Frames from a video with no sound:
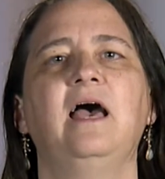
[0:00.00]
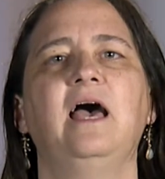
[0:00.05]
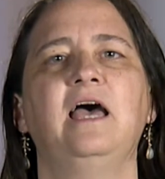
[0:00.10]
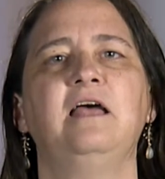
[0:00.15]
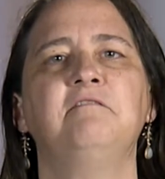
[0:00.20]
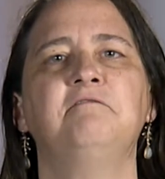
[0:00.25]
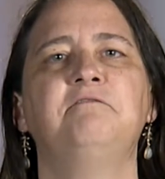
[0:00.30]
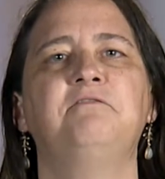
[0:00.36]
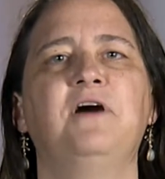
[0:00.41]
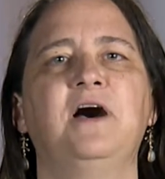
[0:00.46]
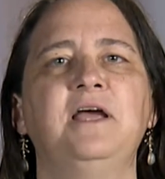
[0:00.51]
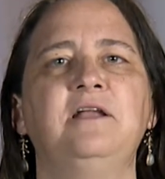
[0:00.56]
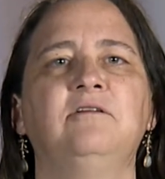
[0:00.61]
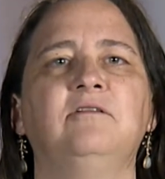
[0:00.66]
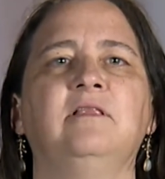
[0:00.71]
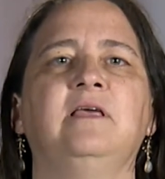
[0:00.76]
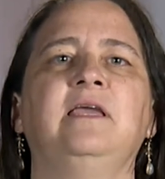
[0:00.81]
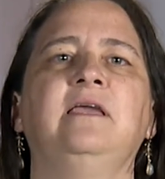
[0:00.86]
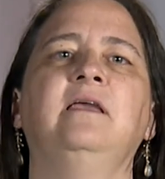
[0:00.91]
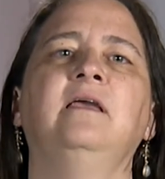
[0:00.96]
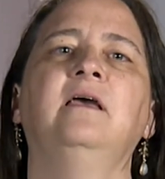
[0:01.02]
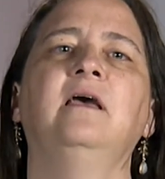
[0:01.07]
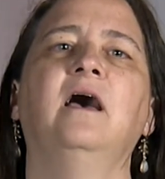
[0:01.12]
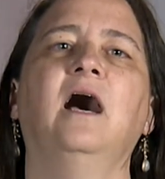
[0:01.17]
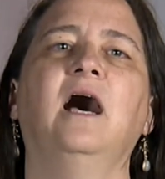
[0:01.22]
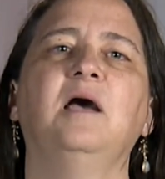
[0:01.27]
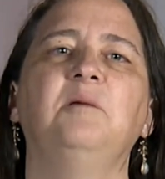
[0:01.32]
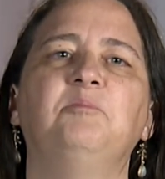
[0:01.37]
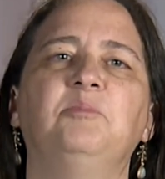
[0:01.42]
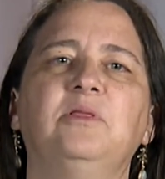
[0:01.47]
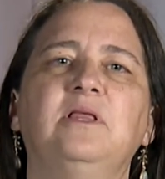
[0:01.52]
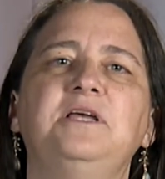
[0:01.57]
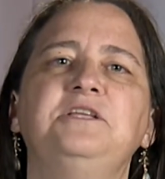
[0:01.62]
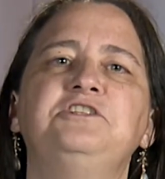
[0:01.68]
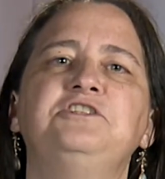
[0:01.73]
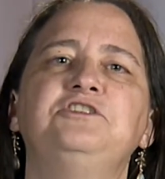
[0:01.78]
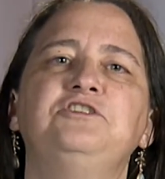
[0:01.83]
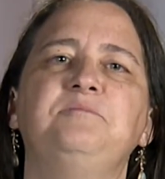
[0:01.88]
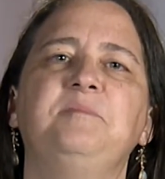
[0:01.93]
And finally, I
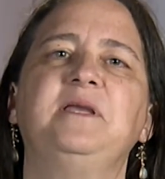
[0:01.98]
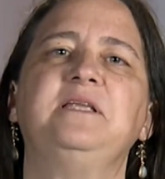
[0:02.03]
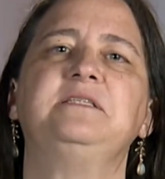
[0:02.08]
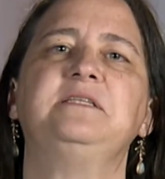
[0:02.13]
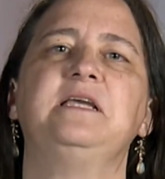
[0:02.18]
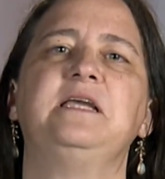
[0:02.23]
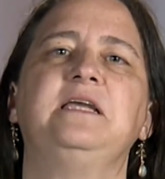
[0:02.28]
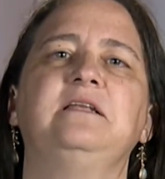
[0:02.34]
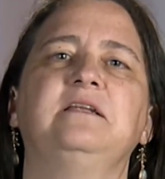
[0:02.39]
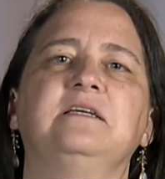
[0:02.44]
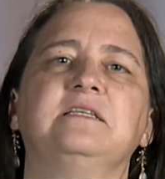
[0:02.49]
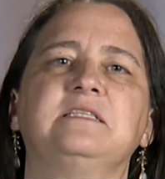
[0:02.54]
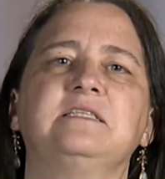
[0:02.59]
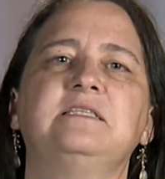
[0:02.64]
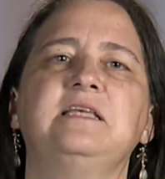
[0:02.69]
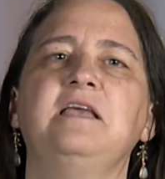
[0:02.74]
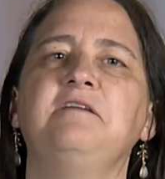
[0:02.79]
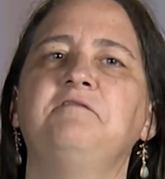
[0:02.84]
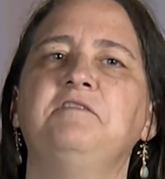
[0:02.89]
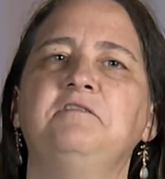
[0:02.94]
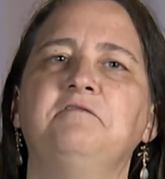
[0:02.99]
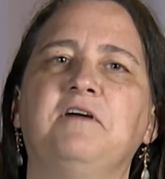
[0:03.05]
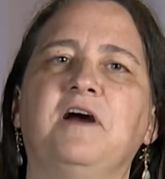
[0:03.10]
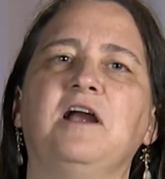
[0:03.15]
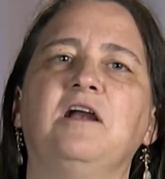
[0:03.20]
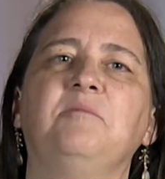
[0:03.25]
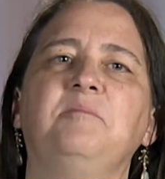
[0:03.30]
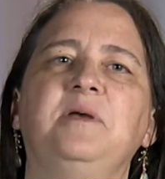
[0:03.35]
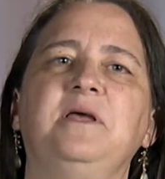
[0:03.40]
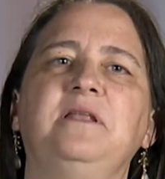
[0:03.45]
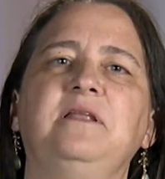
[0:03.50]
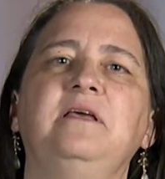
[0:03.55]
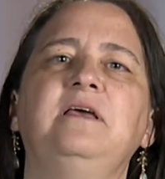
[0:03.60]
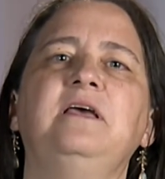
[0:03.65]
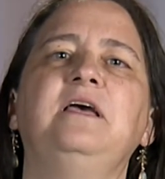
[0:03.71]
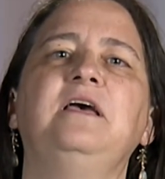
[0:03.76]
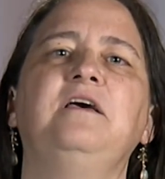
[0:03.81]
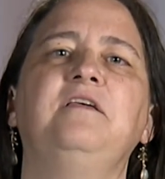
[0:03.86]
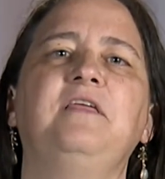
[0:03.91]
pledge to maintain a safe environment
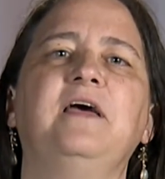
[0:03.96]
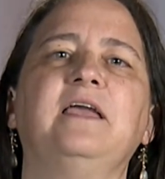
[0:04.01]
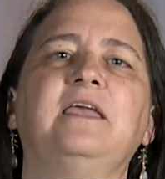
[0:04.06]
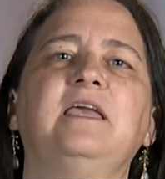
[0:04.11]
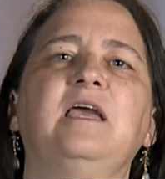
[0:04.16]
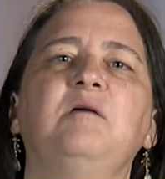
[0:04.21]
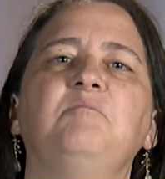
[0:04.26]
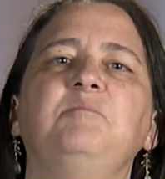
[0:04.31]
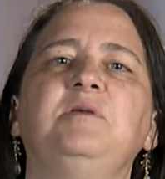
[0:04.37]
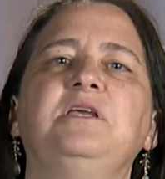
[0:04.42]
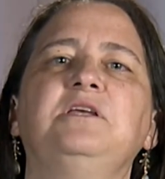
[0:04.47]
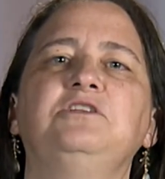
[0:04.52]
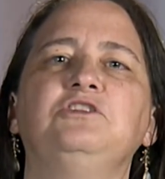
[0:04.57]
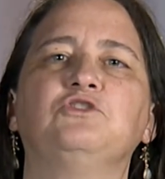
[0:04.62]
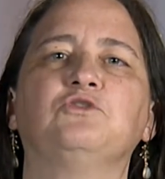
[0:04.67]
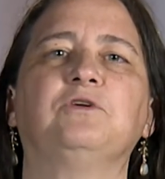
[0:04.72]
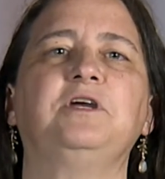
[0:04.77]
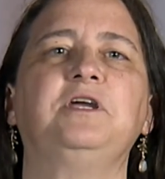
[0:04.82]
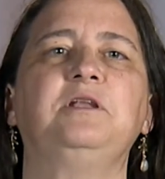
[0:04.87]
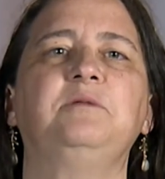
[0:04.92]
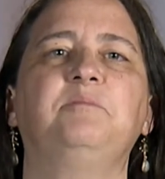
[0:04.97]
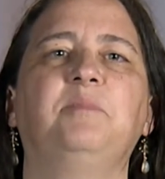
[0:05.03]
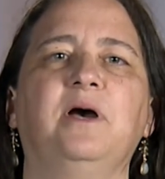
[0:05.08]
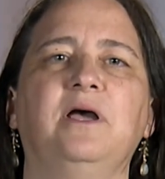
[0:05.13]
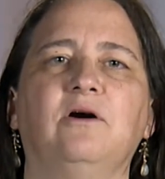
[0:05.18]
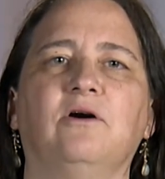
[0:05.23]
that can be enjoyed by